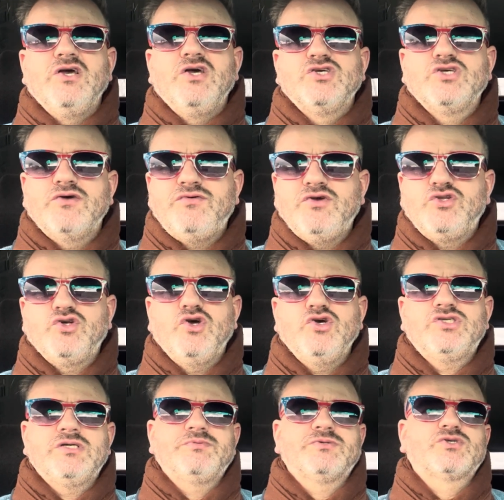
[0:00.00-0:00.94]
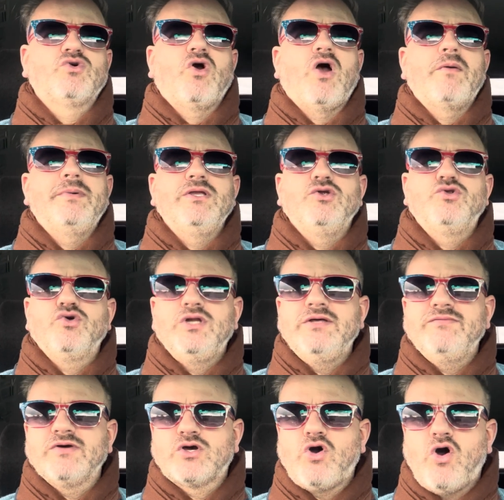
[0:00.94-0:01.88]
So if you do subscribe and you do
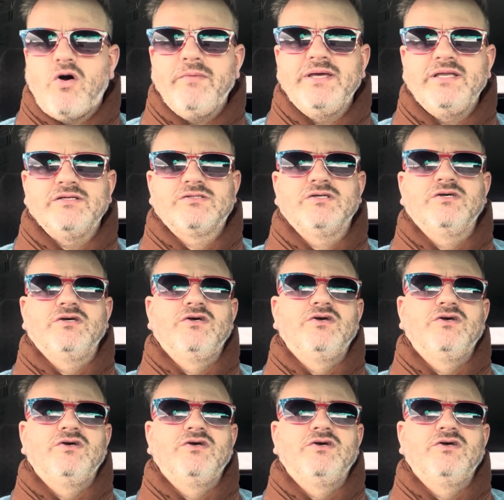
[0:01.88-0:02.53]
leave a comment